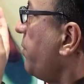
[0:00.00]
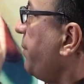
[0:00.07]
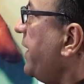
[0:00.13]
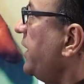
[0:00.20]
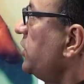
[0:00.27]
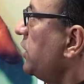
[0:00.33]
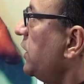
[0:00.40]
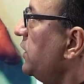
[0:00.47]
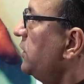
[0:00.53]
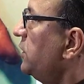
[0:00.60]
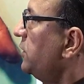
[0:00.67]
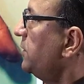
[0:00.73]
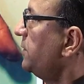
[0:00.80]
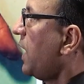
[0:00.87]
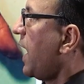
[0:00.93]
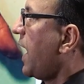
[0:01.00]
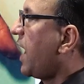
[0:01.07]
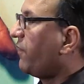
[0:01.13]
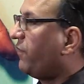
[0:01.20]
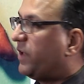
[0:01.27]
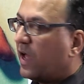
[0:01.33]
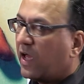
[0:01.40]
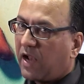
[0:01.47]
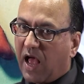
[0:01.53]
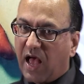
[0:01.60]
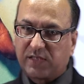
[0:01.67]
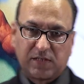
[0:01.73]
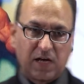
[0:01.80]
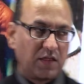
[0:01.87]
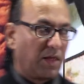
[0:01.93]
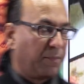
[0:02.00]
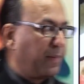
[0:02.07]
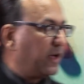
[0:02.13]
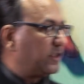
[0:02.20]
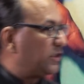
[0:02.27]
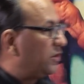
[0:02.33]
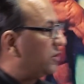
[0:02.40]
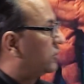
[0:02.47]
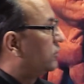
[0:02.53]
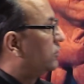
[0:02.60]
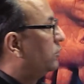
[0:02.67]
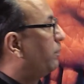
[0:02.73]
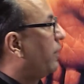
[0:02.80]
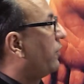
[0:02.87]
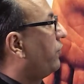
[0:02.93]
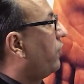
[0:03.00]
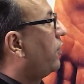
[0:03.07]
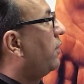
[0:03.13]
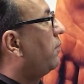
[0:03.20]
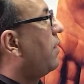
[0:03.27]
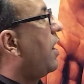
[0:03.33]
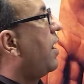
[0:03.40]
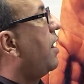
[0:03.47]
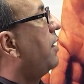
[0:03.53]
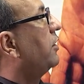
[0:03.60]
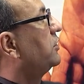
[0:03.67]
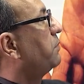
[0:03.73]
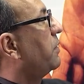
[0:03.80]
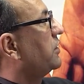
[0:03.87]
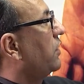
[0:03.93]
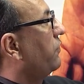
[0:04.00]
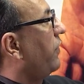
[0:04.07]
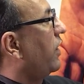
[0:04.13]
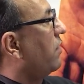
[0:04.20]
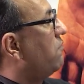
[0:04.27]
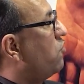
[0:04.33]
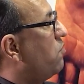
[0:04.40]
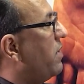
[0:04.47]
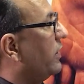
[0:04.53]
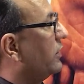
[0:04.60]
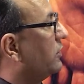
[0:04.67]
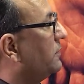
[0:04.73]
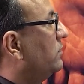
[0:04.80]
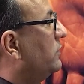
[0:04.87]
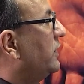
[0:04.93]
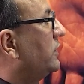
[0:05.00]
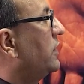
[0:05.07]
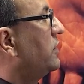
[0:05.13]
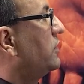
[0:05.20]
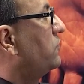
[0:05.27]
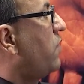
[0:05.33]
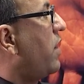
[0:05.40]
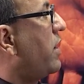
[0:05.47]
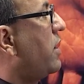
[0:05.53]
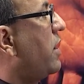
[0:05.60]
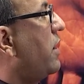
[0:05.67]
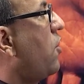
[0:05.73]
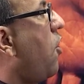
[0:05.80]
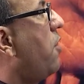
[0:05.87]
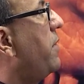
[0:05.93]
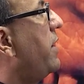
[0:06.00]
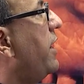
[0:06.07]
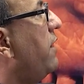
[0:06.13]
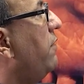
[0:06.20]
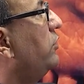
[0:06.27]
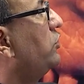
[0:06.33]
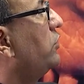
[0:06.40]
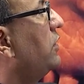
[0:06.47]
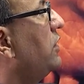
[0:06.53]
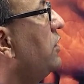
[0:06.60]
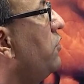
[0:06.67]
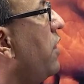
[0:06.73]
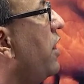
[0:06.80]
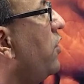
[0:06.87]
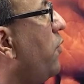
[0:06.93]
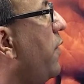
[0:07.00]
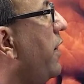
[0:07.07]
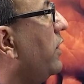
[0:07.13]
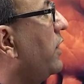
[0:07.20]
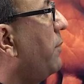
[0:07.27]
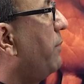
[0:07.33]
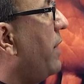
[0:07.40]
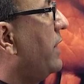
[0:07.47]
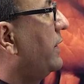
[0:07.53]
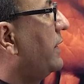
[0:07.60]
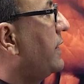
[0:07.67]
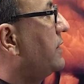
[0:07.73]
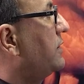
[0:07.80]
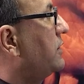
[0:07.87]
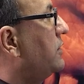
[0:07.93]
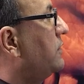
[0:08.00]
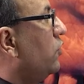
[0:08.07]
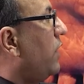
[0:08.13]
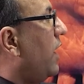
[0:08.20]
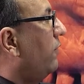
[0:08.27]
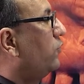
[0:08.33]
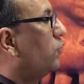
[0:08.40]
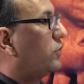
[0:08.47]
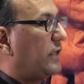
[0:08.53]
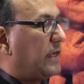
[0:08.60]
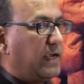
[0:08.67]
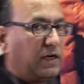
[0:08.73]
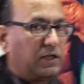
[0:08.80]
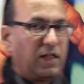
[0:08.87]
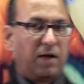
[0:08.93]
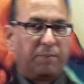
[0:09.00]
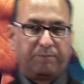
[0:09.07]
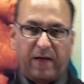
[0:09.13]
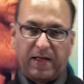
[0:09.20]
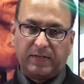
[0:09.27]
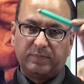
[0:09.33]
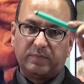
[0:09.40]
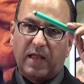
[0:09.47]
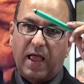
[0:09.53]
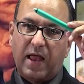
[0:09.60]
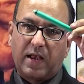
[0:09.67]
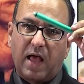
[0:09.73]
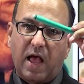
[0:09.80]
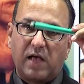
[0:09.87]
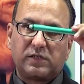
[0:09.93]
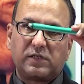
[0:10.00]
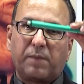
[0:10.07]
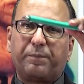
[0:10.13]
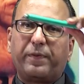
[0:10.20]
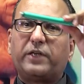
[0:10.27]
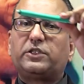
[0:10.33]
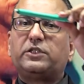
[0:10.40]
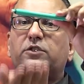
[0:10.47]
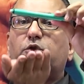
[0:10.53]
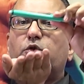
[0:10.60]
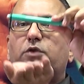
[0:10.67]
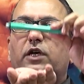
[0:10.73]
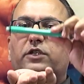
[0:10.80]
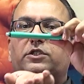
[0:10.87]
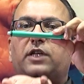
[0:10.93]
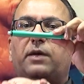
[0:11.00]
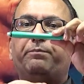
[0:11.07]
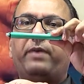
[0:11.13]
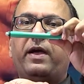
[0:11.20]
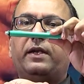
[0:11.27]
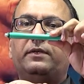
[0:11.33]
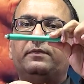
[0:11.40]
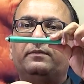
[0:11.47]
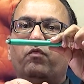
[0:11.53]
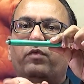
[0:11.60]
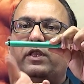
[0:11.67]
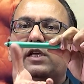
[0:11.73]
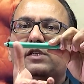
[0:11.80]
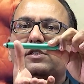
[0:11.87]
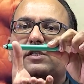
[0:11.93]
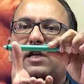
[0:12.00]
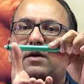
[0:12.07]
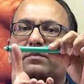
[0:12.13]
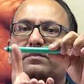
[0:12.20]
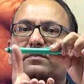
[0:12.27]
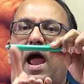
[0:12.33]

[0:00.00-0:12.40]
patient and we are asking the patient to perform a specific movement. This is one normal individual. You are doing the pen test. You have to take the pen and ask the patient to touch the pen with his thumb.